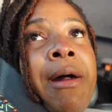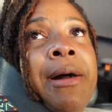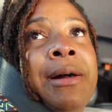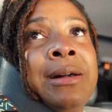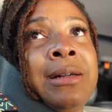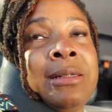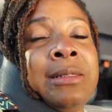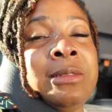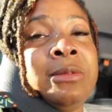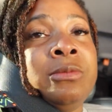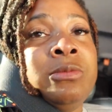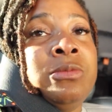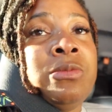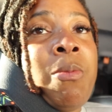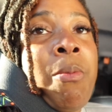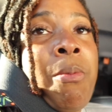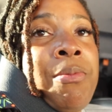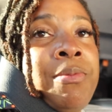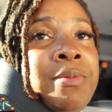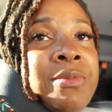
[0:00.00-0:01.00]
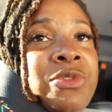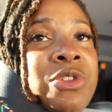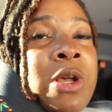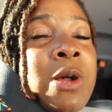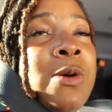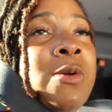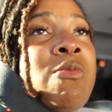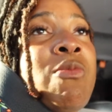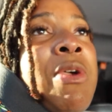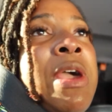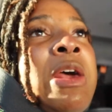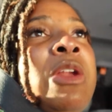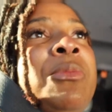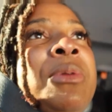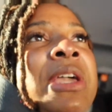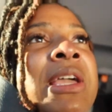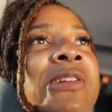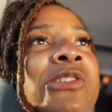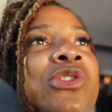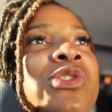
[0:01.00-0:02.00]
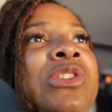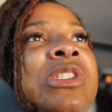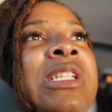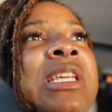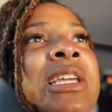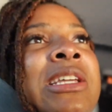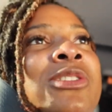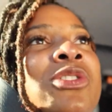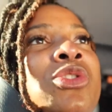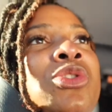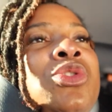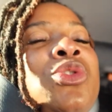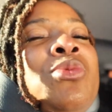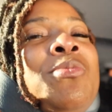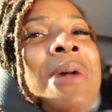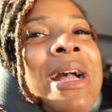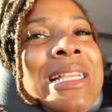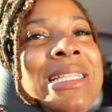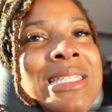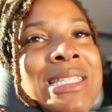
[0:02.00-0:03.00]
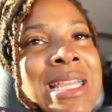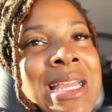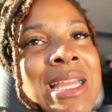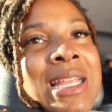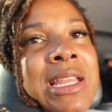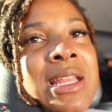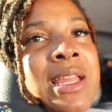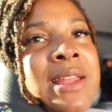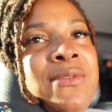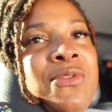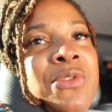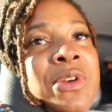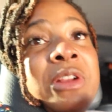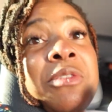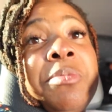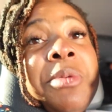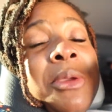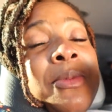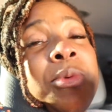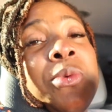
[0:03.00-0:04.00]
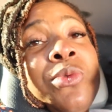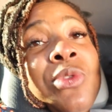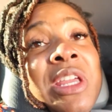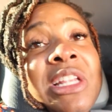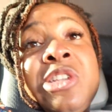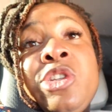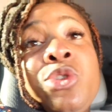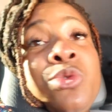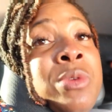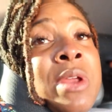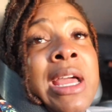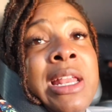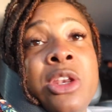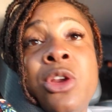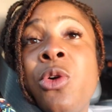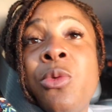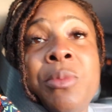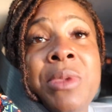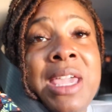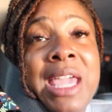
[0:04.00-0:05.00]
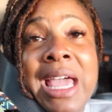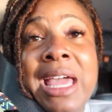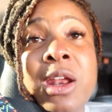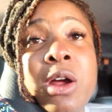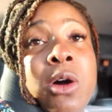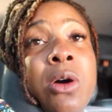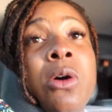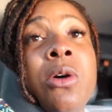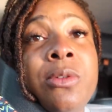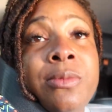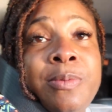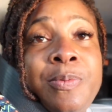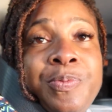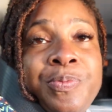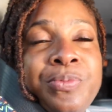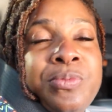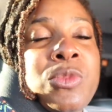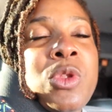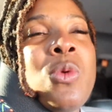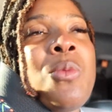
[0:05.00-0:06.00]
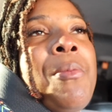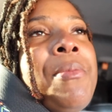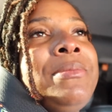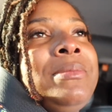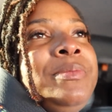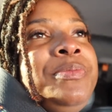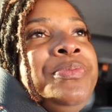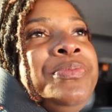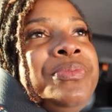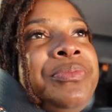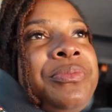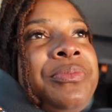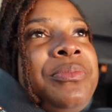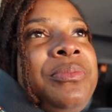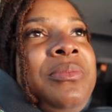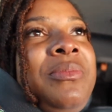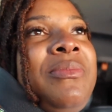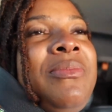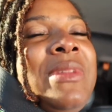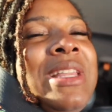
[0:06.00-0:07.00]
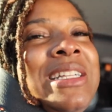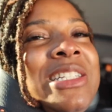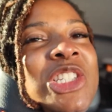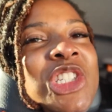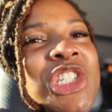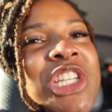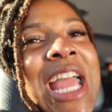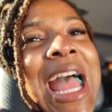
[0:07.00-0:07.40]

Um, so it'll be interesting to do my set in front of people that do not know me at all. Let me get some chowder. Chowder.